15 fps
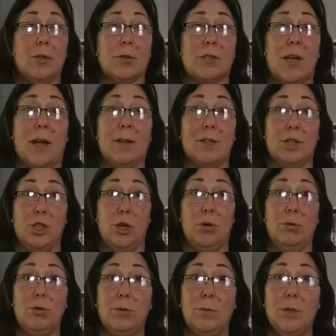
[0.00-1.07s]
stylist
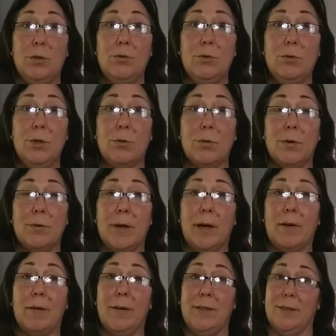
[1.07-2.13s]
knows when you do your own
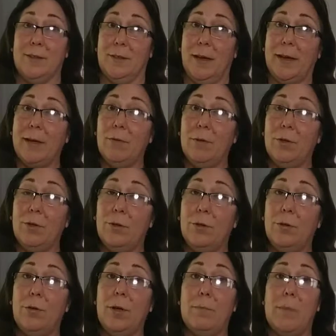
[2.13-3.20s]
hair and doesn't like it when you do
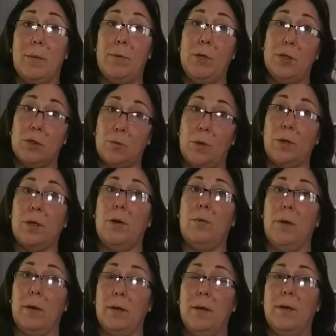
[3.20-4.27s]
your own hair, maybe you just want to
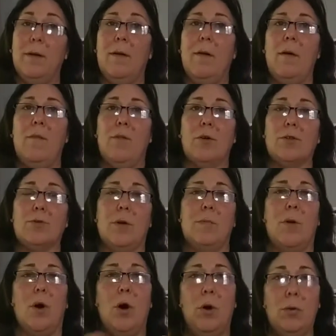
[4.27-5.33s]
go in for a
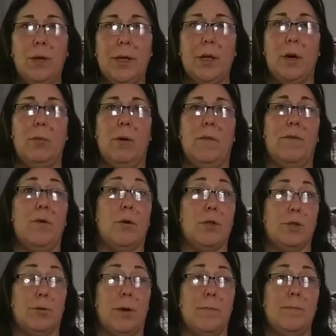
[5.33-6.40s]
trim. Only go in for a
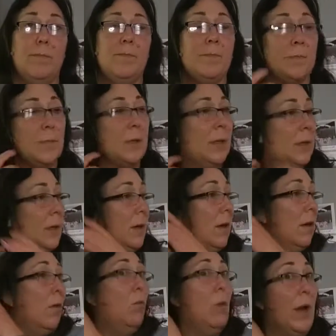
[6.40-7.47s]
trim
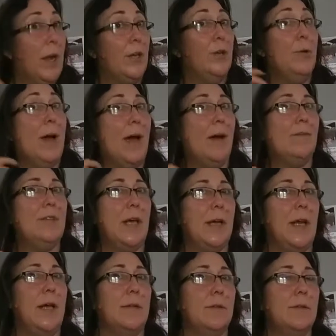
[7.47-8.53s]
when you have dead
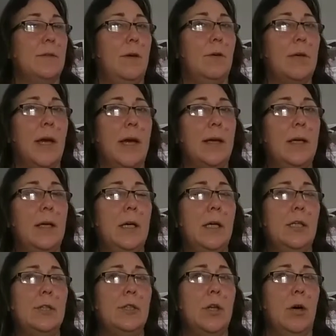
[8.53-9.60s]
ends, okay?
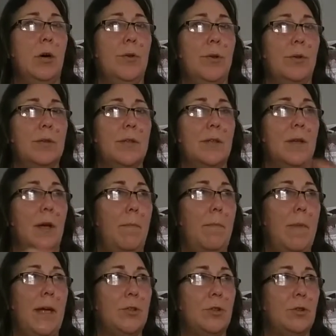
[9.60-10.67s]
So there's a
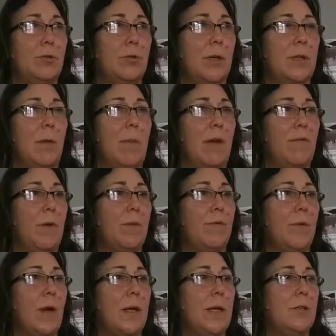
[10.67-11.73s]
magical trick that my friend
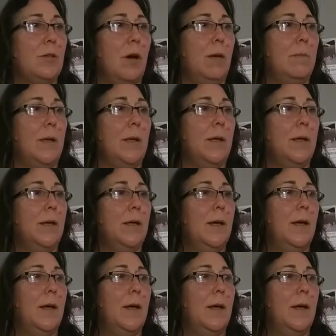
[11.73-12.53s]
Frankie taught me.